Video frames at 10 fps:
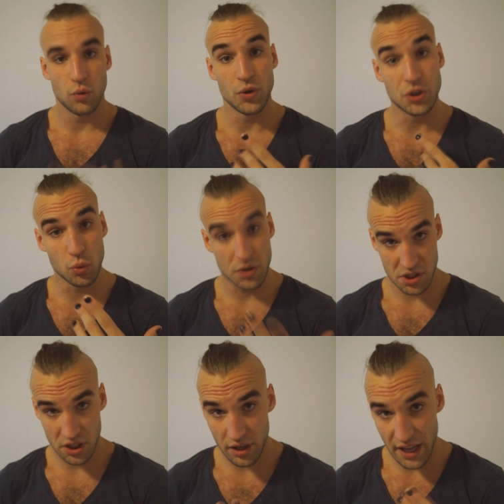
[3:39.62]
we do a
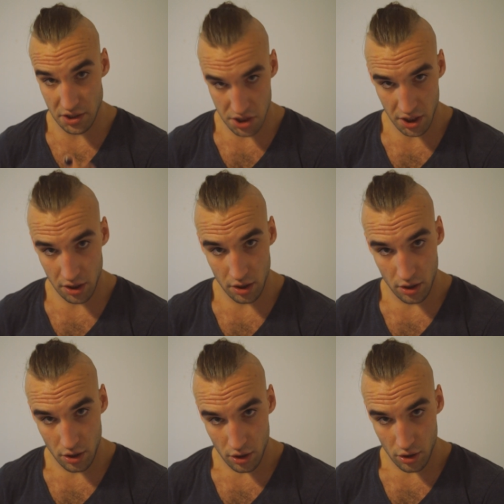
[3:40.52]
single handshake
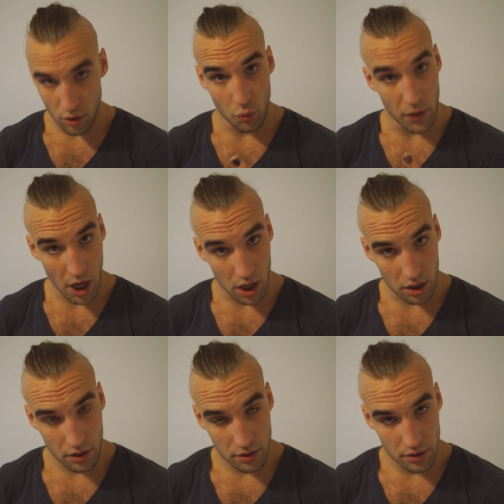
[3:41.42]
or we
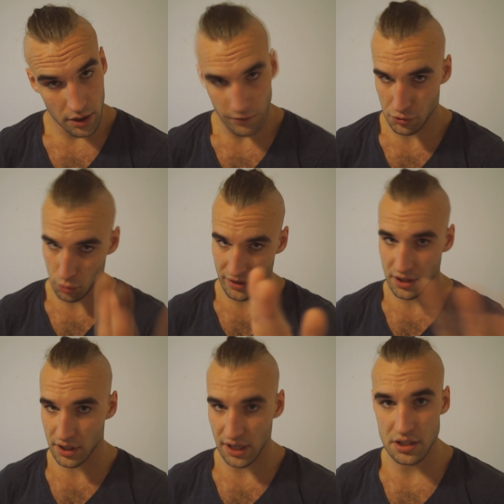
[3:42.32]
hug. If you do
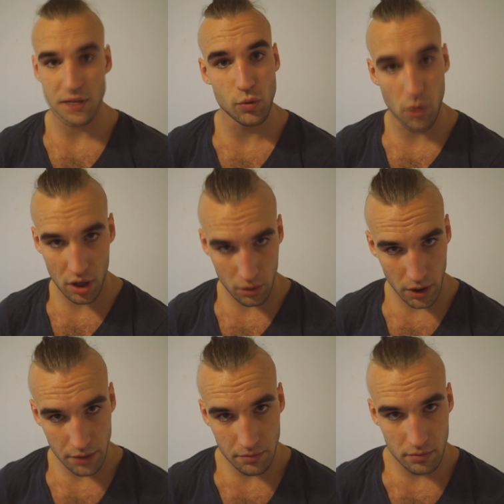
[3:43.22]
anything else, I will walk
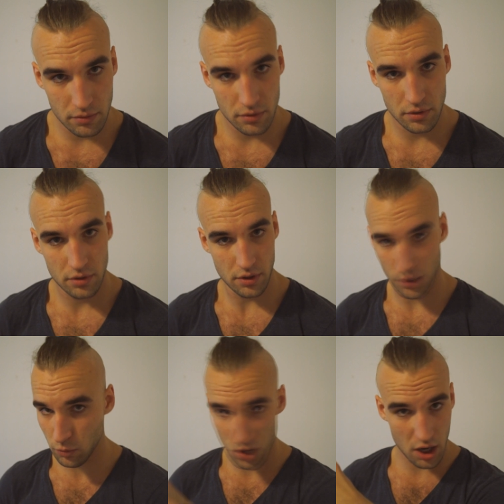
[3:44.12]
away. I
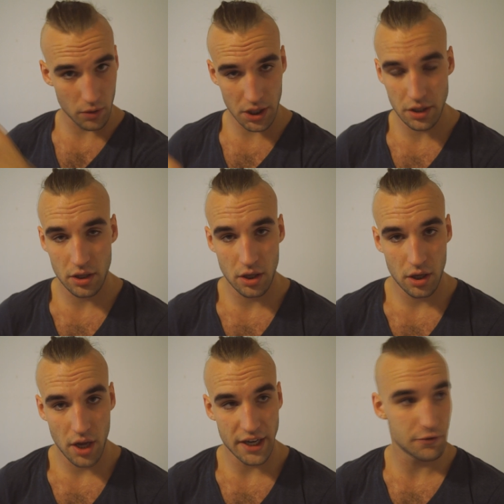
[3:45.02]
will walk away.
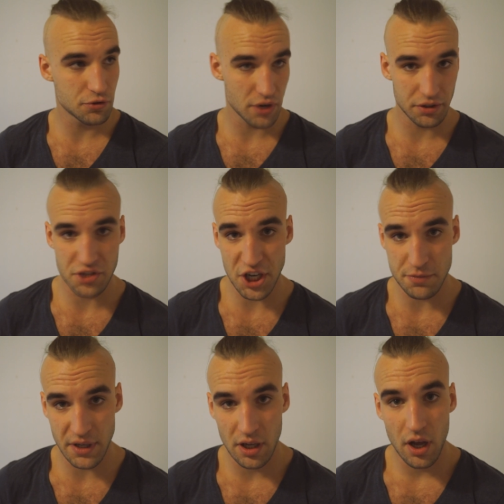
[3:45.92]
And if you try to
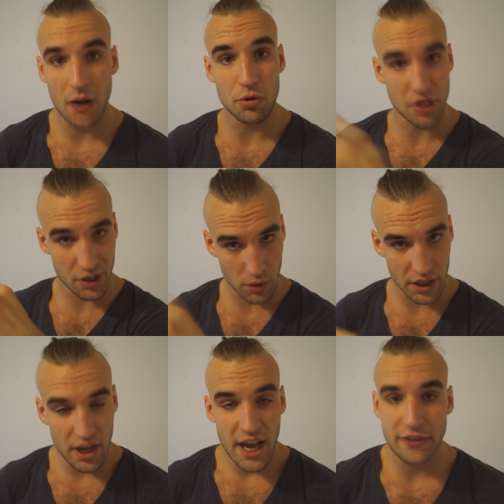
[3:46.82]
chase me, I will run
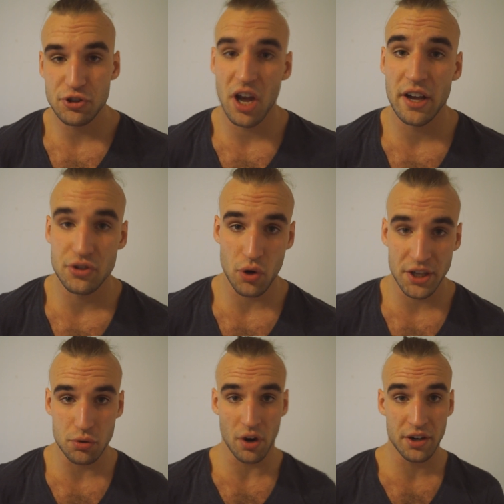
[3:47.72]
away. And if you try
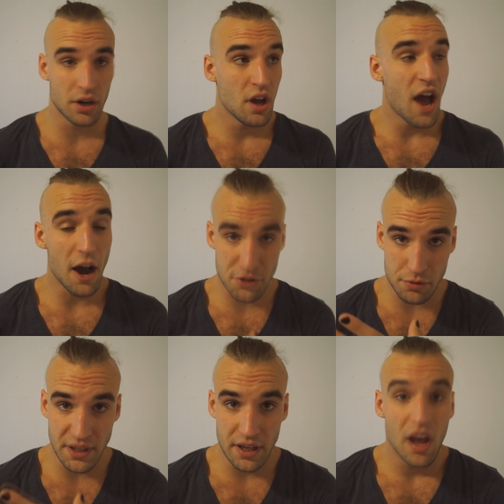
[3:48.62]
to run
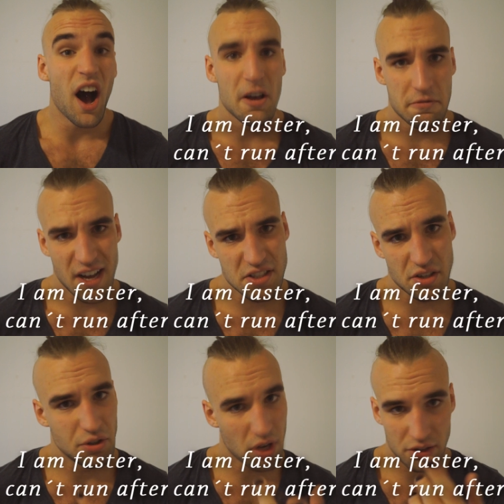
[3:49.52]
after me, I am
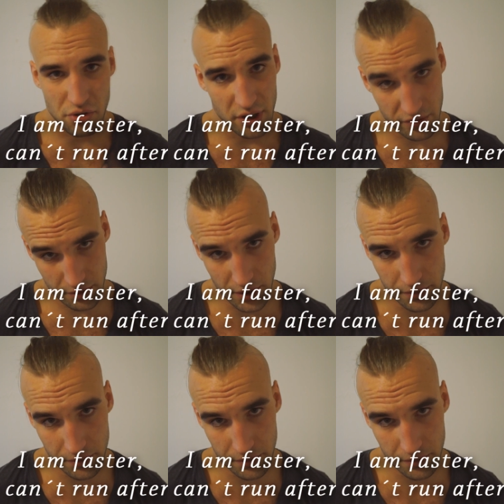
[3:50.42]
faster, you can't run after